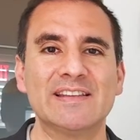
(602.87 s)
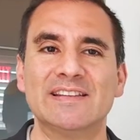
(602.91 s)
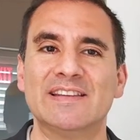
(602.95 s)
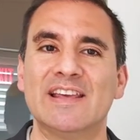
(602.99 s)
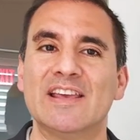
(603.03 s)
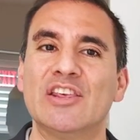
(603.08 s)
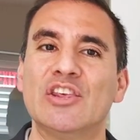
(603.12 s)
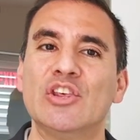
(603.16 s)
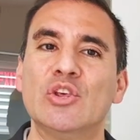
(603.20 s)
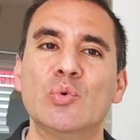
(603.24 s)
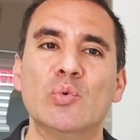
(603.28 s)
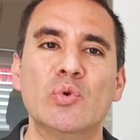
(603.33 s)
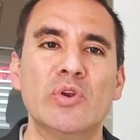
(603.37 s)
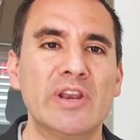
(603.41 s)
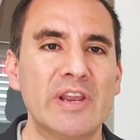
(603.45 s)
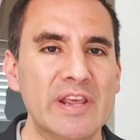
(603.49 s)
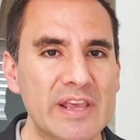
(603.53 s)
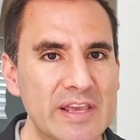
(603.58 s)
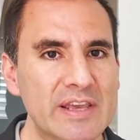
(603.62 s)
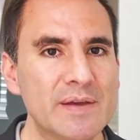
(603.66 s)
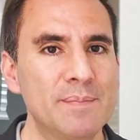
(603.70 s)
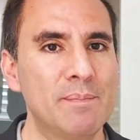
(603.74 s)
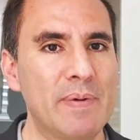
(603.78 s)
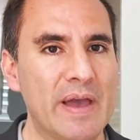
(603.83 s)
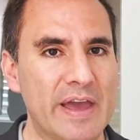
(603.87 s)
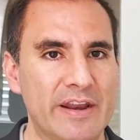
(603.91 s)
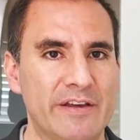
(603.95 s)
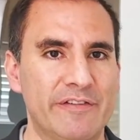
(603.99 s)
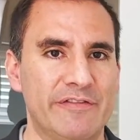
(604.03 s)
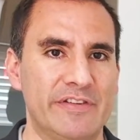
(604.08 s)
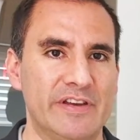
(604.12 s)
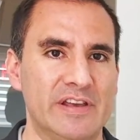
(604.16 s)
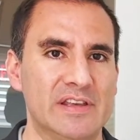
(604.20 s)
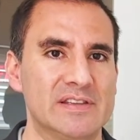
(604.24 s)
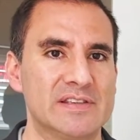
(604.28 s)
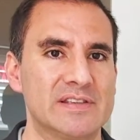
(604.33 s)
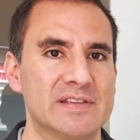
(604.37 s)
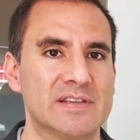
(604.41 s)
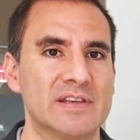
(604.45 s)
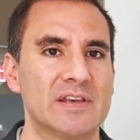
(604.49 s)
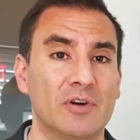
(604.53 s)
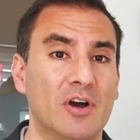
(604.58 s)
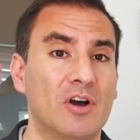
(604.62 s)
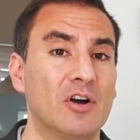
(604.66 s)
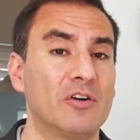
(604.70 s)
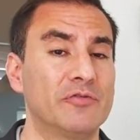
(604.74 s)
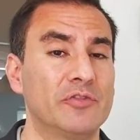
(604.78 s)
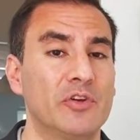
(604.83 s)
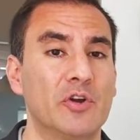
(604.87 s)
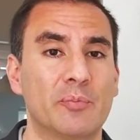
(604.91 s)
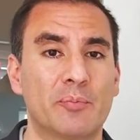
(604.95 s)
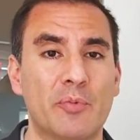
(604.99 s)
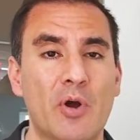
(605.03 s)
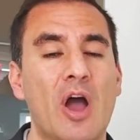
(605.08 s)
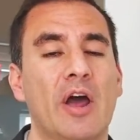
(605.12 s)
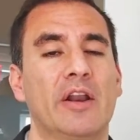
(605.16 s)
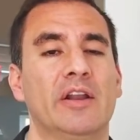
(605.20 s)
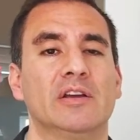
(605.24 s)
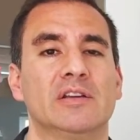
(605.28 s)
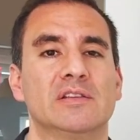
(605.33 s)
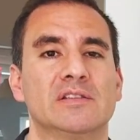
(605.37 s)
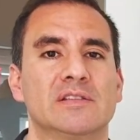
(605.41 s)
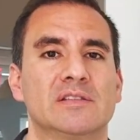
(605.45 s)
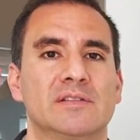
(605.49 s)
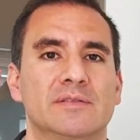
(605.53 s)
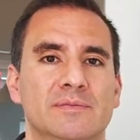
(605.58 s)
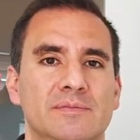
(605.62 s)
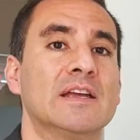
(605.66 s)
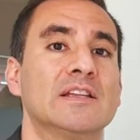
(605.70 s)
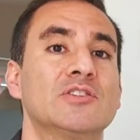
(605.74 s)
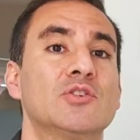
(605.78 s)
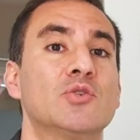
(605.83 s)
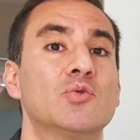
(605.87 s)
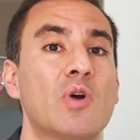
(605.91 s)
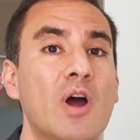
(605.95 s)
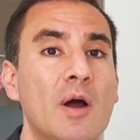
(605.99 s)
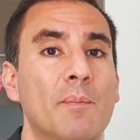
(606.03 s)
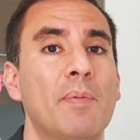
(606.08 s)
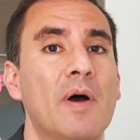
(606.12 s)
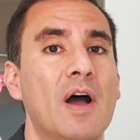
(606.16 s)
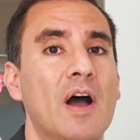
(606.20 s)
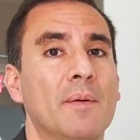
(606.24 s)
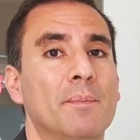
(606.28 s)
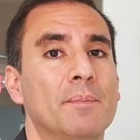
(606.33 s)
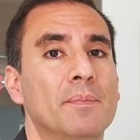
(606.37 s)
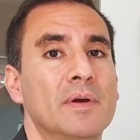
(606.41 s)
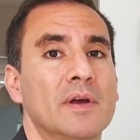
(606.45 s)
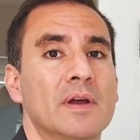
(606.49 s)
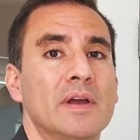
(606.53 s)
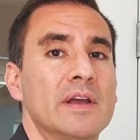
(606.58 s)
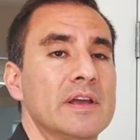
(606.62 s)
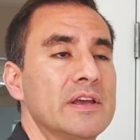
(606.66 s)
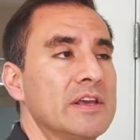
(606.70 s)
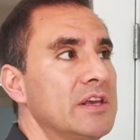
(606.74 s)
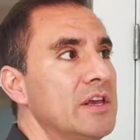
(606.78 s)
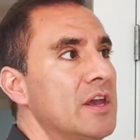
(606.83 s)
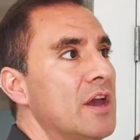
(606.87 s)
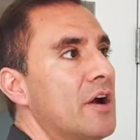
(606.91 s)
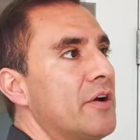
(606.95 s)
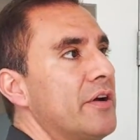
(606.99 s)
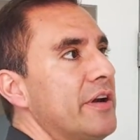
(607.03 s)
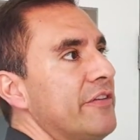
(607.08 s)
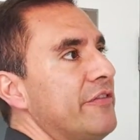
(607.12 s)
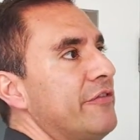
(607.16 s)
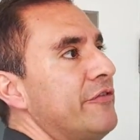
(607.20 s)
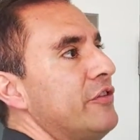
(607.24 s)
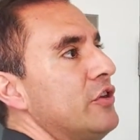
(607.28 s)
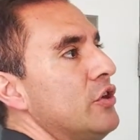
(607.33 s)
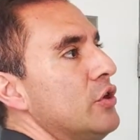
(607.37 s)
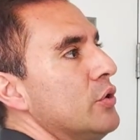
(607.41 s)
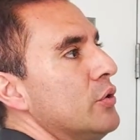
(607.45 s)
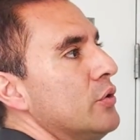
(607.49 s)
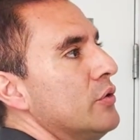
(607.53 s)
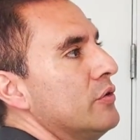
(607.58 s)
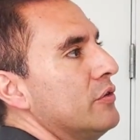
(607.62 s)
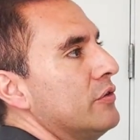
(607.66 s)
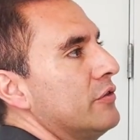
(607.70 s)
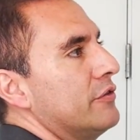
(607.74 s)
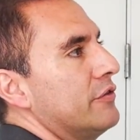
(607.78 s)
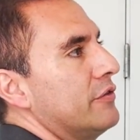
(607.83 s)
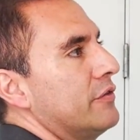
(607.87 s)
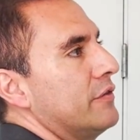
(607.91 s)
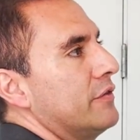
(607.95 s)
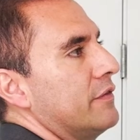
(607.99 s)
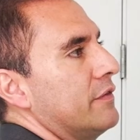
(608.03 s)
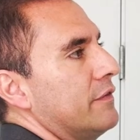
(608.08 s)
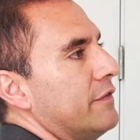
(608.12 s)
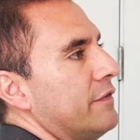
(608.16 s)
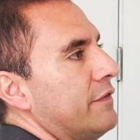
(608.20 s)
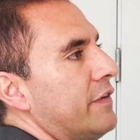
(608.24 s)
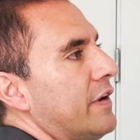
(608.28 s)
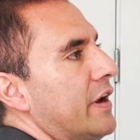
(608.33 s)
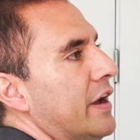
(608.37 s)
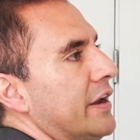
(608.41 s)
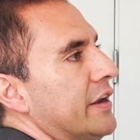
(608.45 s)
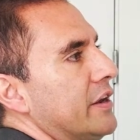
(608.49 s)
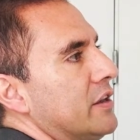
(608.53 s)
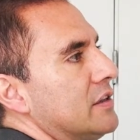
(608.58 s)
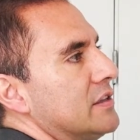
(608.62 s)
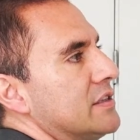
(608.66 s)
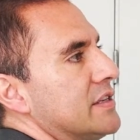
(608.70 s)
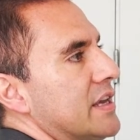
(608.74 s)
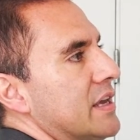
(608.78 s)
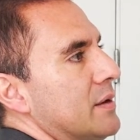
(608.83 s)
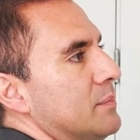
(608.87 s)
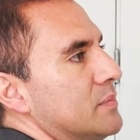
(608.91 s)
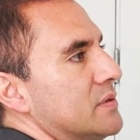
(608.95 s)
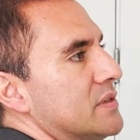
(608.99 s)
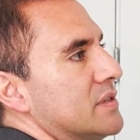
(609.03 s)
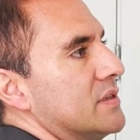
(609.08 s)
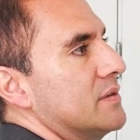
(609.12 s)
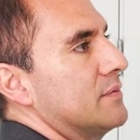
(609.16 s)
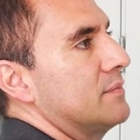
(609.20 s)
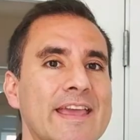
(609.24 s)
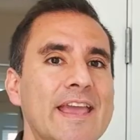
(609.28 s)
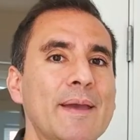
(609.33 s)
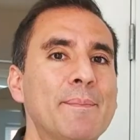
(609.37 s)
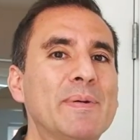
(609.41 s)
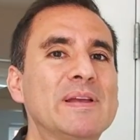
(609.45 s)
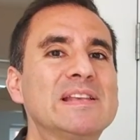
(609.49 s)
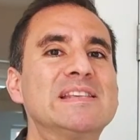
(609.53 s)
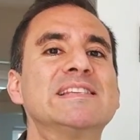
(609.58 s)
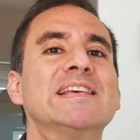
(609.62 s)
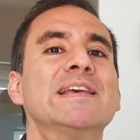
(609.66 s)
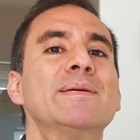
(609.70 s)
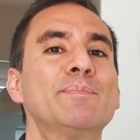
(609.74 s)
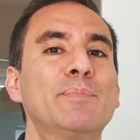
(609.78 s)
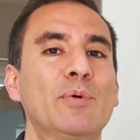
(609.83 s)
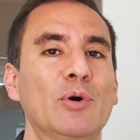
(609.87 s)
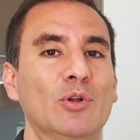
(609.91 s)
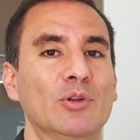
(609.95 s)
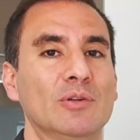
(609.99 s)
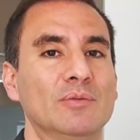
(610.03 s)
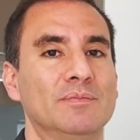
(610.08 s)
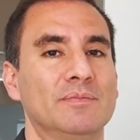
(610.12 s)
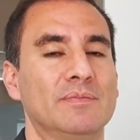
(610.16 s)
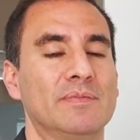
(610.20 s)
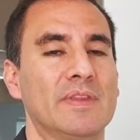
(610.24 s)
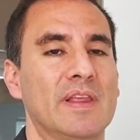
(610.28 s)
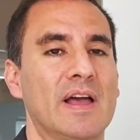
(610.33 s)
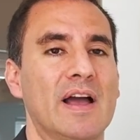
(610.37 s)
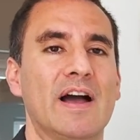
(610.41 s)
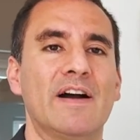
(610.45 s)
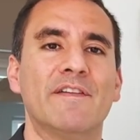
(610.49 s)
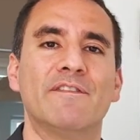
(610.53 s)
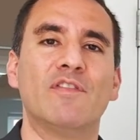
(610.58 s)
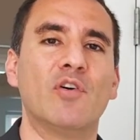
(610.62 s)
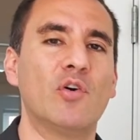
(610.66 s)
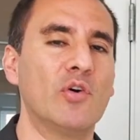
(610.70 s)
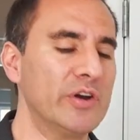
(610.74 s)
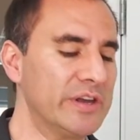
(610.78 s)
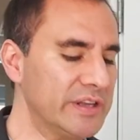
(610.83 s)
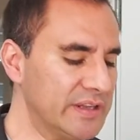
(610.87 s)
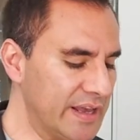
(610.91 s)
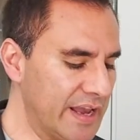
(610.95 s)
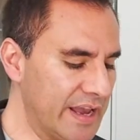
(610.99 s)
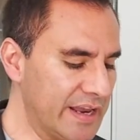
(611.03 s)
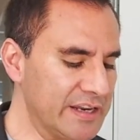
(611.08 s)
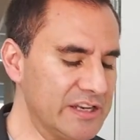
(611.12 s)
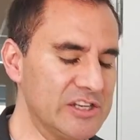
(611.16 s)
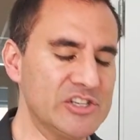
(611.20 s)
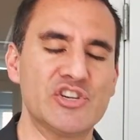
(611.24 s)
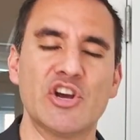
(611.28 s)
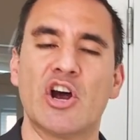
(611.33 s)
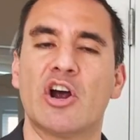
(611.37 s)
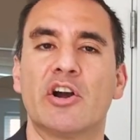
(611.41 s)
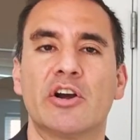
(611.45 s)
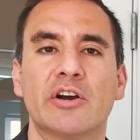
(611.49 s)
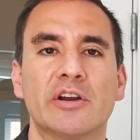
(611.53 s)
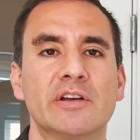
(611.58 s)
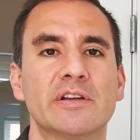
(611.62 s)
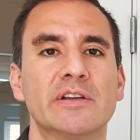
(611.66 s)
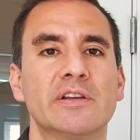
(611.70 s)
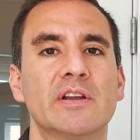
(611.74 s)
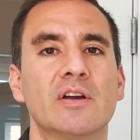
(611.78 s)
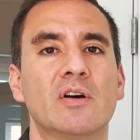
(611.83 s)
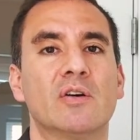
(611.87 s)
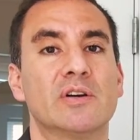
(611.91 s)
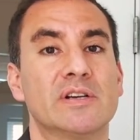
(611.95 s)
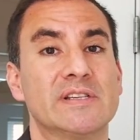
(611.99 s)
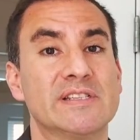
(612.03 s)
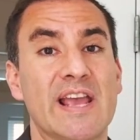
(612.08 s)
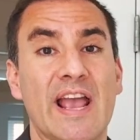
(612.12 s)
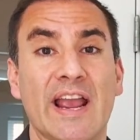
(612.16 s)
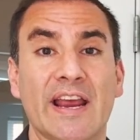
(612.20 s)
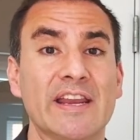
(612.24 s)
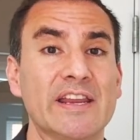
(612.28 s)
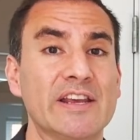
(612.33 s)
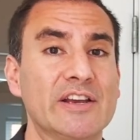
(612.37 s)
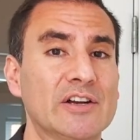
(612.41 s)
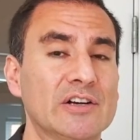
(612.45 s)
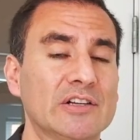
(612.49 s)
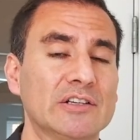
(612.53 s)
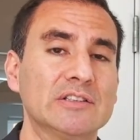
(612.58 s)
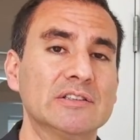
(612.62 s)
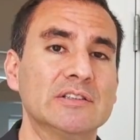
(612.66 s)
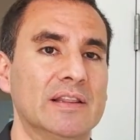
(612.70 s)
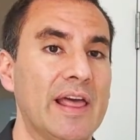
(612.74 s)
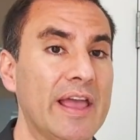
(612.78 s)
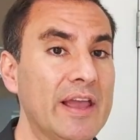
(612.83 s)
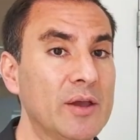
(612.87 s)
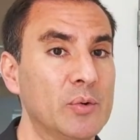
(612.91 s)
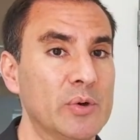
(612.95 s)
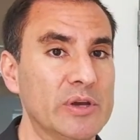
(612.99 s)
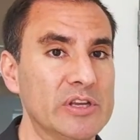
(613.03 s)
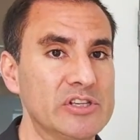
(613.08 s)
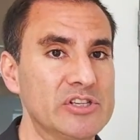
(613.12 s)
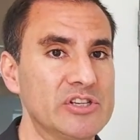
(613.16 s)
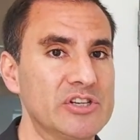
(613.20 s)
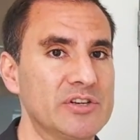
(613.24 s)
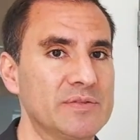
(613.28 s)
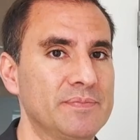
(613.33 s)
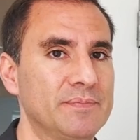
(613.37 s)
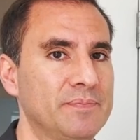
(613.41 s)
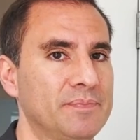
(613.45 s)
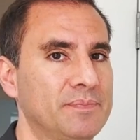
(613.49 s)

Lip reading: the unique benefits of your products. To wrap up, here are a few final tips. Keep it simple. Avoid any jargon or technical language.